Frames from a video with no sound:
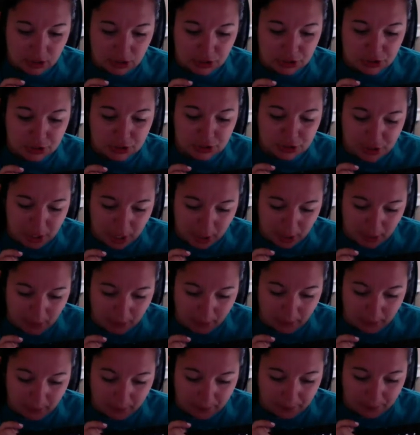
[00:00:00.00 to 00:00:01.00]
So,
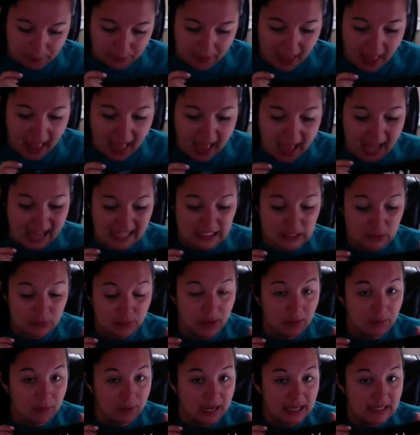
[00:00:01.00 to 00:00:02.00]
as
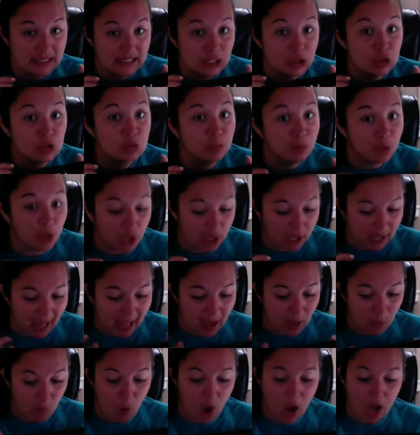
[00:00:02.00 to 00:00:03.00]
we read this book,
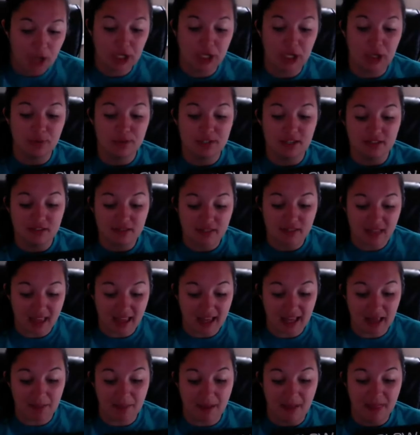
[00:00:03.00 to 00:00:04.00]
I want you to
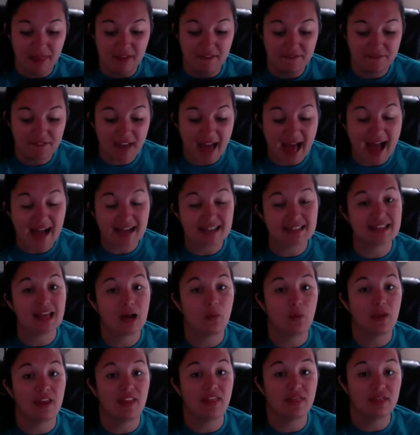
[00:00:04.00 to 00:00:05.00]
think about the facts
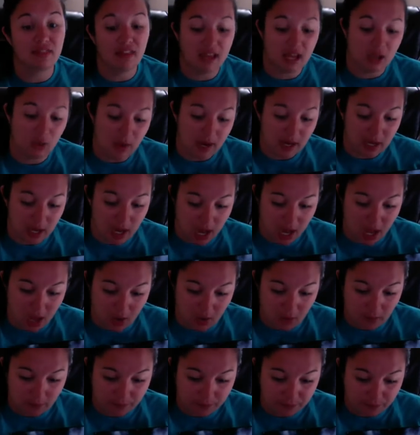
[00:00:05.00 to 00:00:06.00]
that we think we
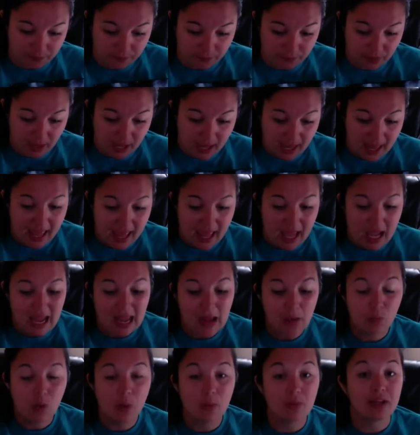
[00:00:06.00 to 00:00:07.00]
know.
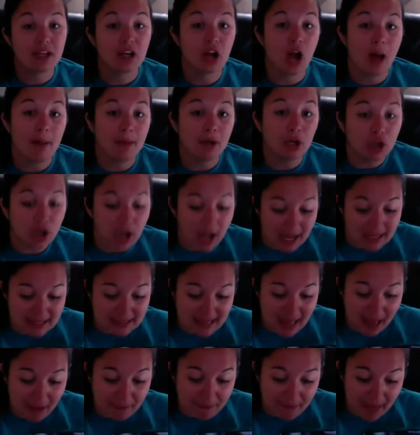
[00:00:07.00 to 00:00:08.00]
And when we come across
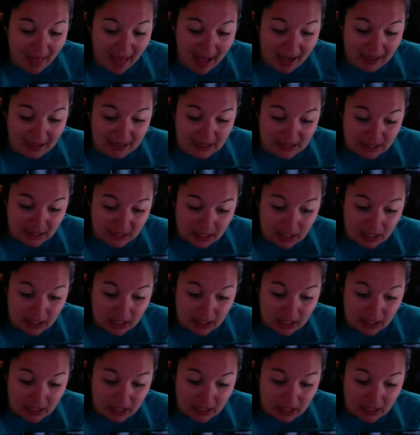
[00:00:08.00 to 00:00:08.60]
that fact,